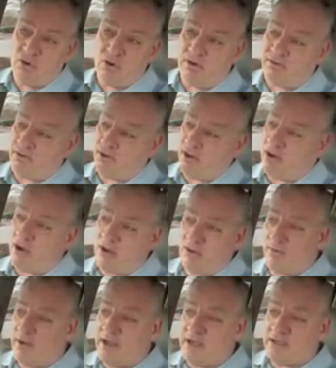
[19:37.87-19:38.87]
the
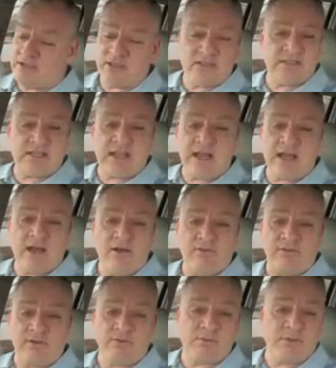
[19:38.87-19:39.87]
north all the way to the
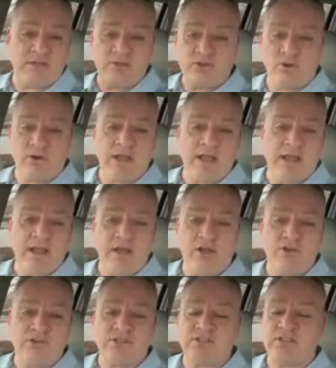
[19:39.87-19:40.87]
south. There have been
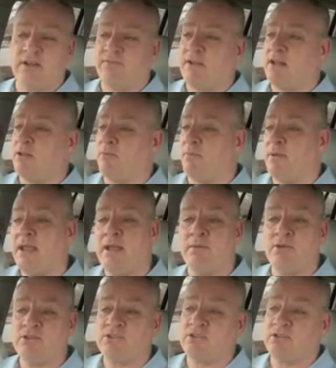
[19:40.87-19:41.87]
tornadoes and stuff.
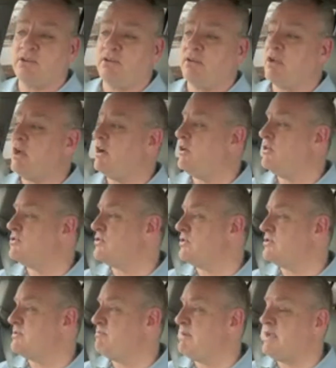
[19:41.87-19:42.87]
Alabama's got all
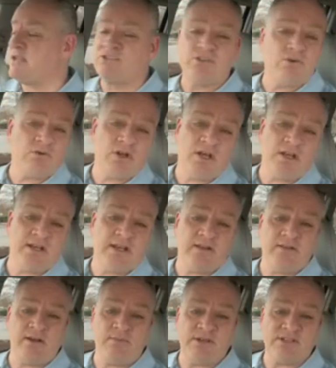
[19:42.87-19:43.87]
sorts of mess going on down
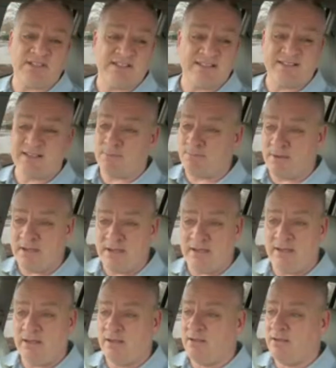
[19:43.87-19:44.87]
there.
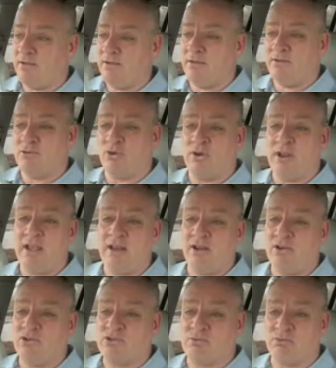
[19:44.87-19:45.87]
Mississippi,
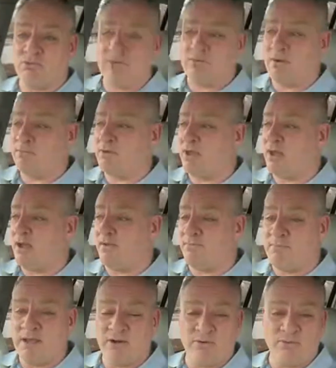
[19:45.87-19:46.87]
tornadoes, roofs ripped off,
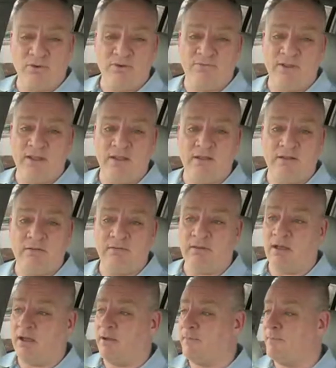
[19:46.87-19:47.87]
metal roofing.
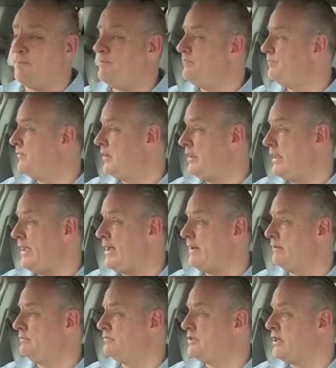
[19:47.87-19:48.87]
Yeah,
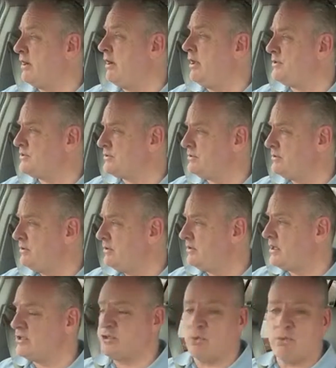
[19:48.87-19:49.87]
tons
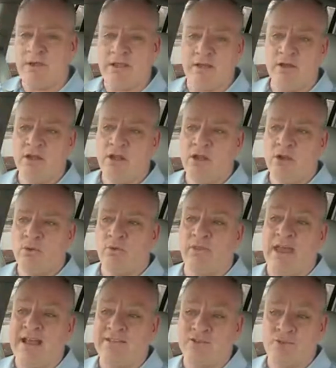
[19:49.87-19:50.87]
of wind. Well,
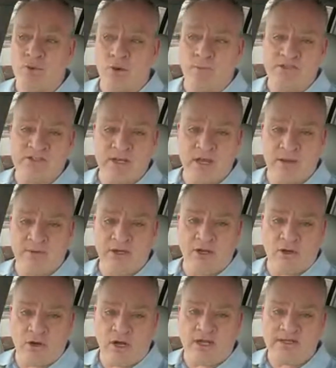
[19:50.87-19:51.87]
that storm is coming
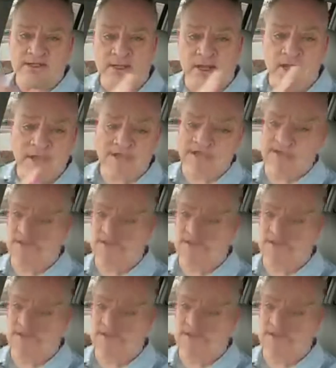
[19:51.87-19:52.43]
across us